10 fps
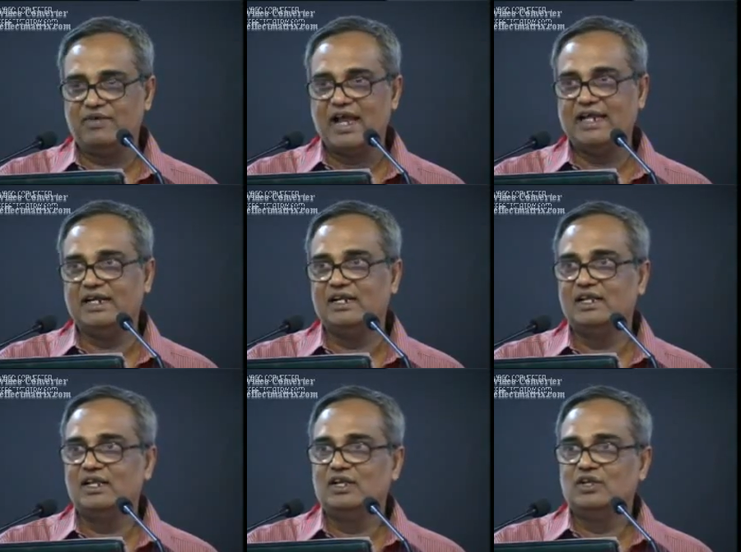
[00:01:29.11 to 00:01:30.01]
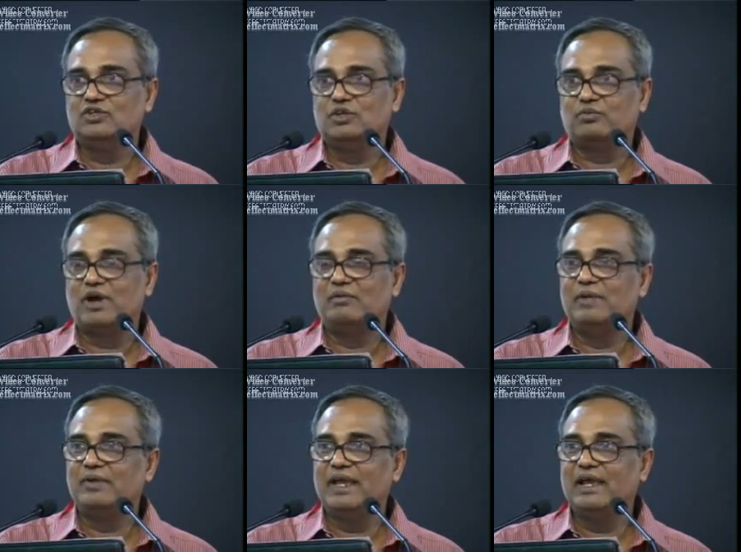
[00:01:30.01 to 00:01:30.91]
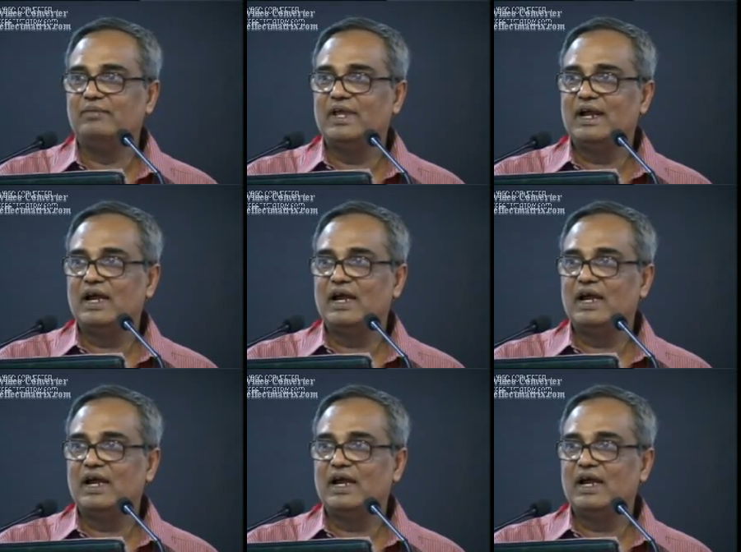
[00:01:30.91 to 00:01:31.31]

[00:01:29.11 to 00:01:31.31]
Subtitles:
DRI fine. So the problem